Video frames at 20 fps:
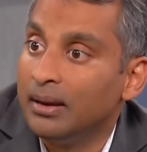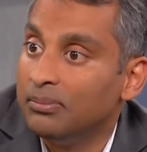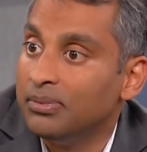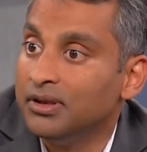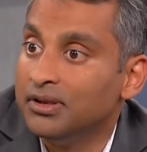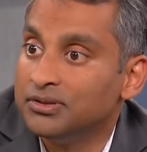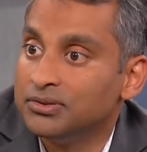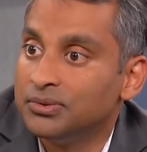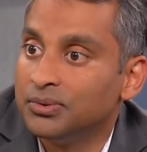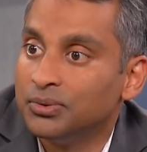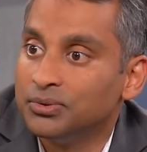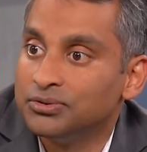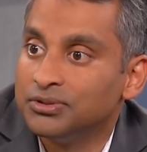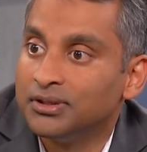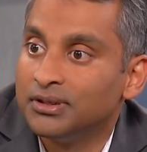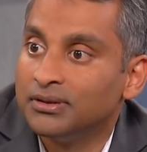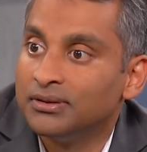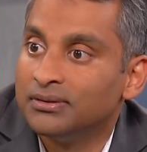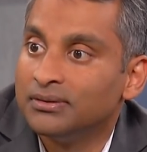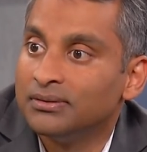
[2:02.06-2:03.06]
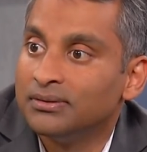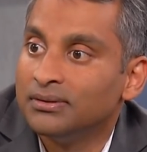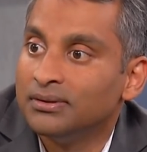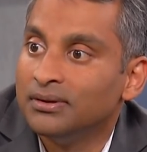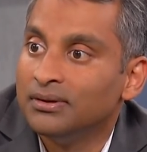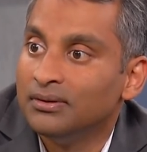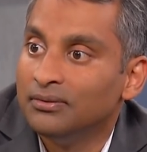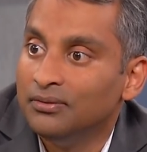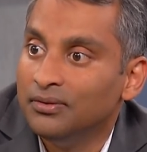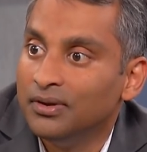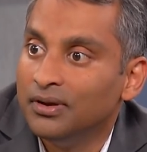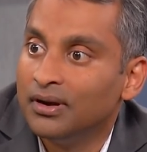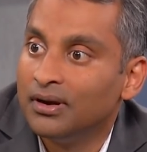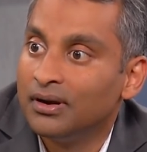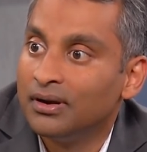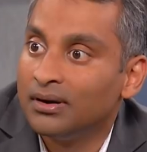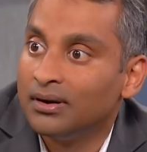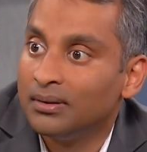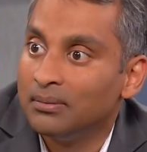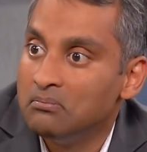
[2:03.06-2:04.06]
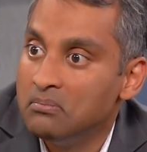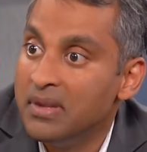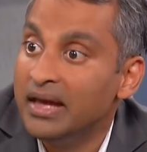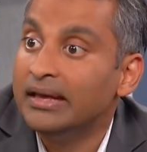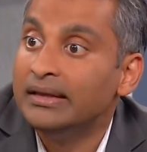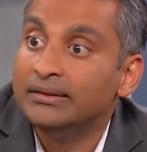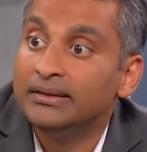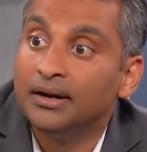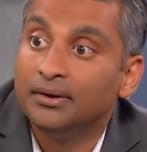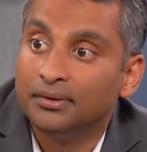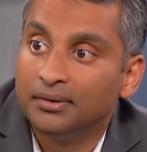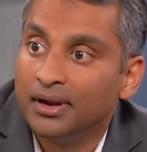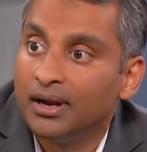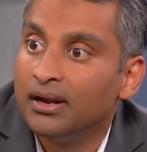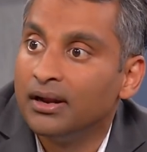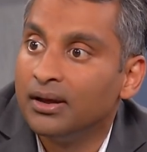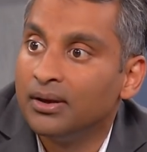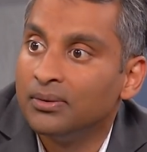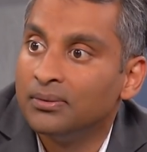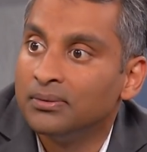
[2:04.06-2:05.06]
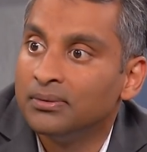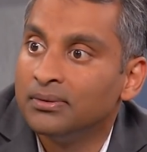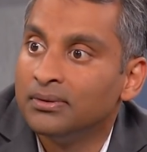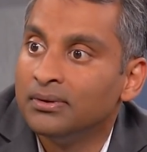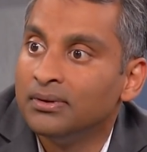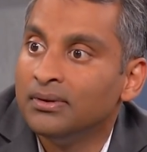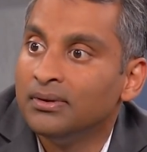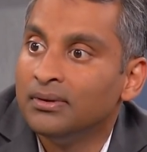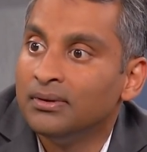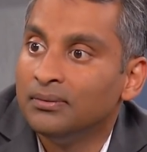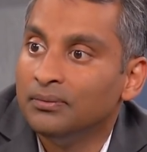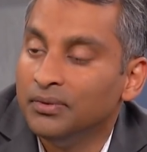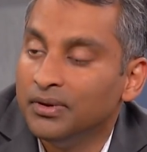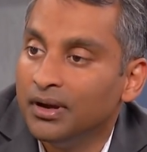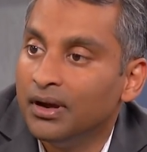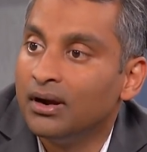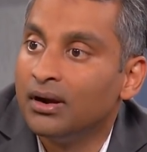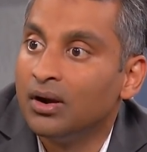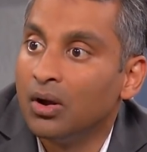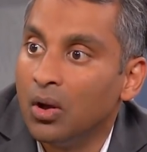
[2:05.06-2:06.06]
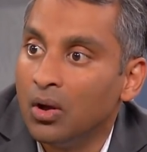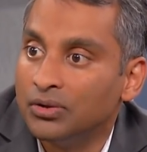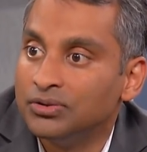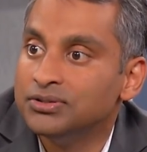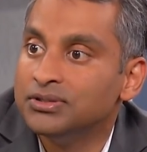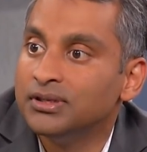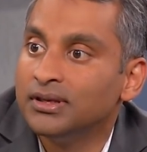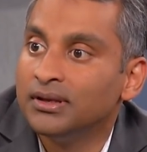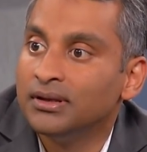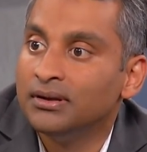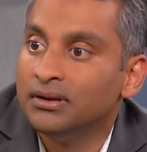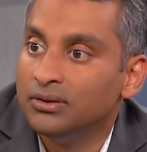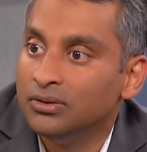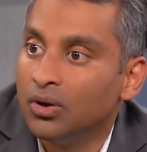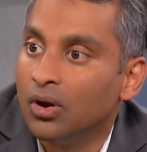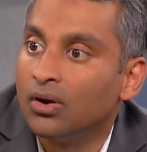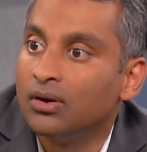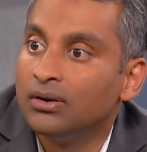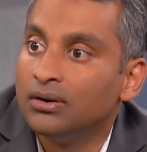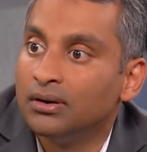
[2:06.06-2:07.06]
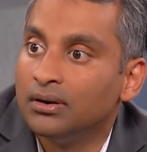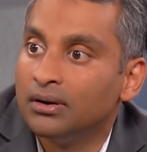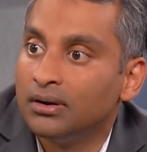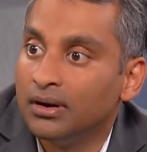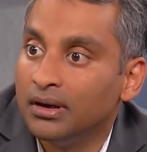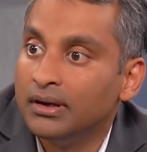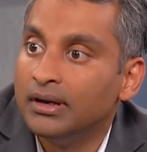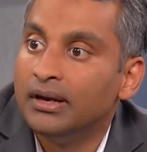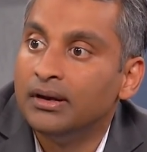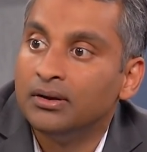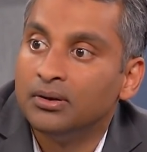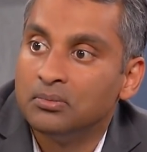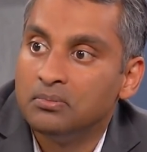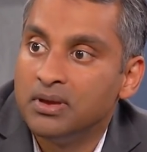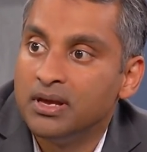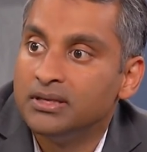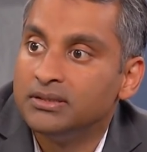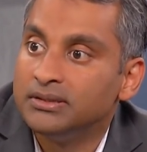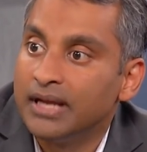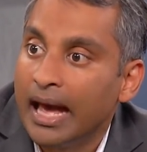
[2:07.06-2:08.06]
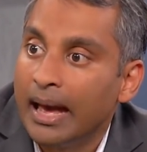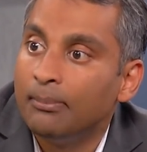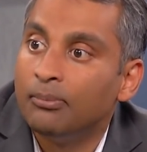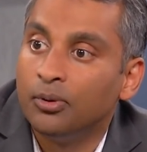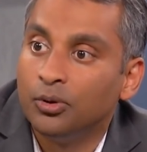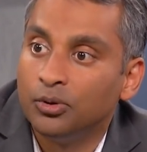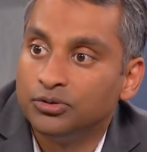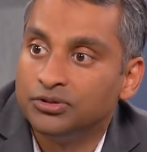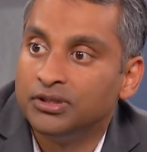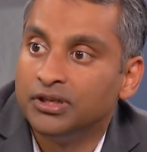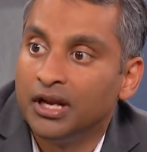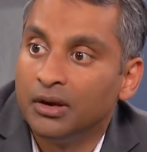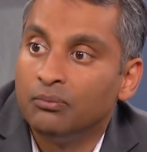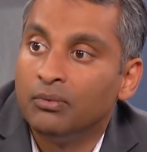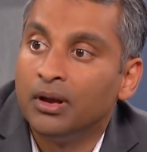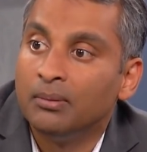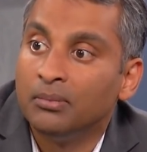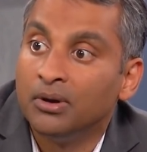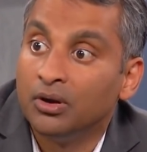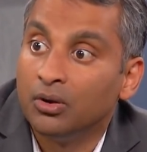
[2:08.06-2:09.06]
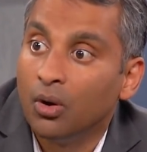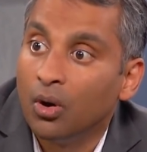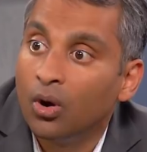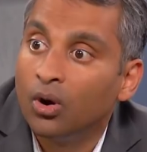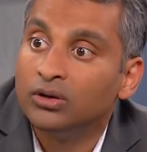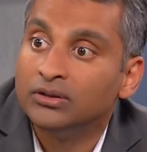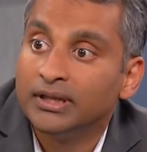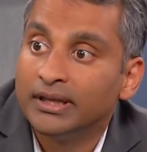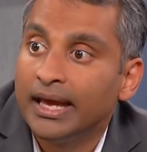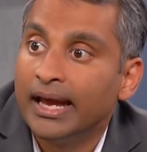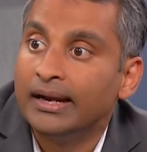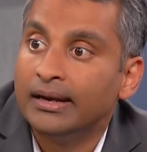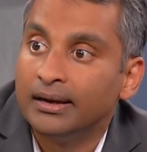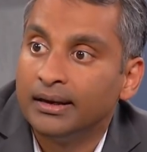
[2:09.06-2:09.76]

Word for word: application hosting. Okay. We are making that real now. We are launching Docker container-based app hosting environment on the Cat